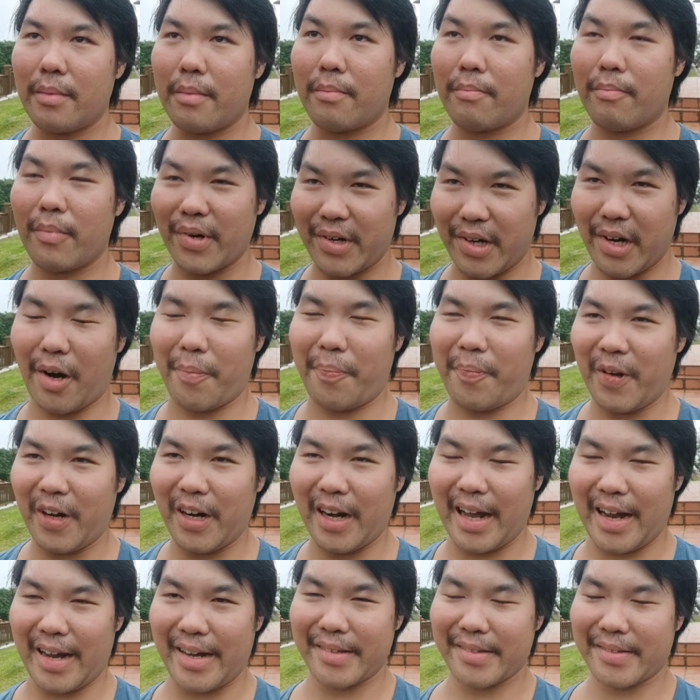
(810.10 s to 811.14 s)

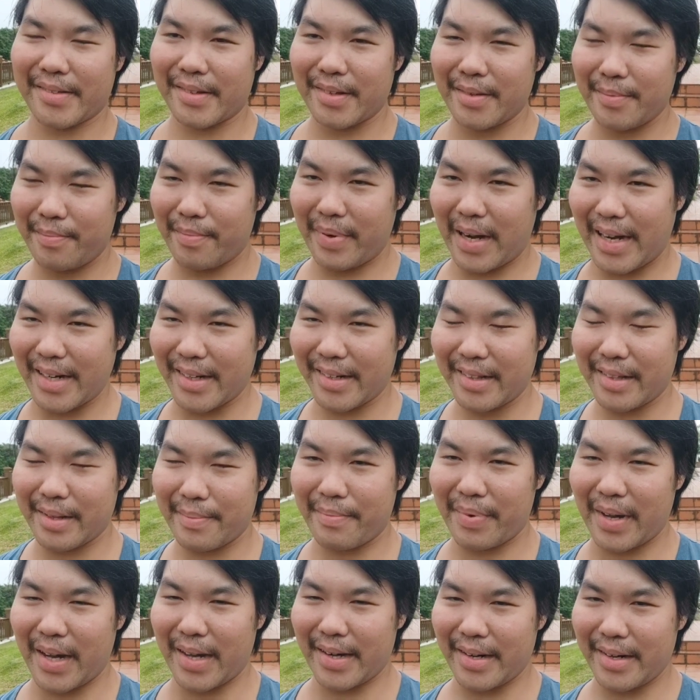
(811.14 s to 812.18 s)
monopolized, pardon the
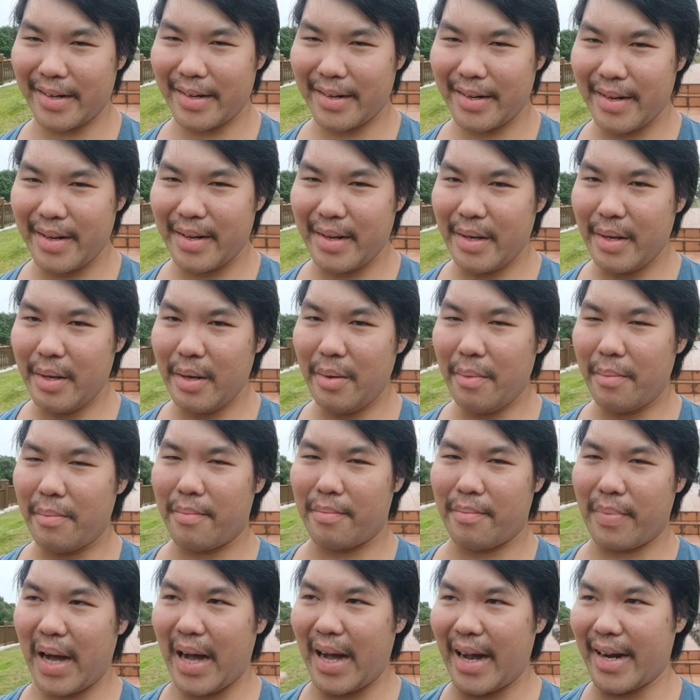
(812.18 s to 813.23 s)
pun,
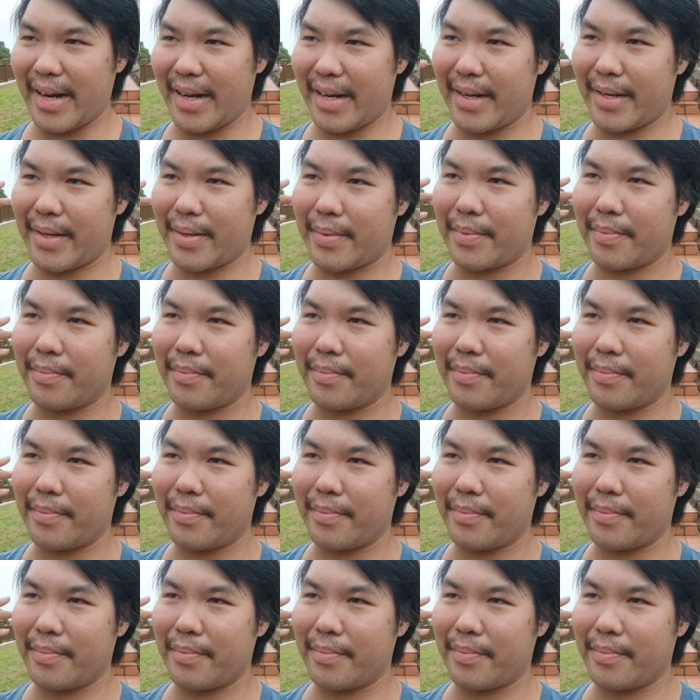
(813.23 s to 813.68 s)
by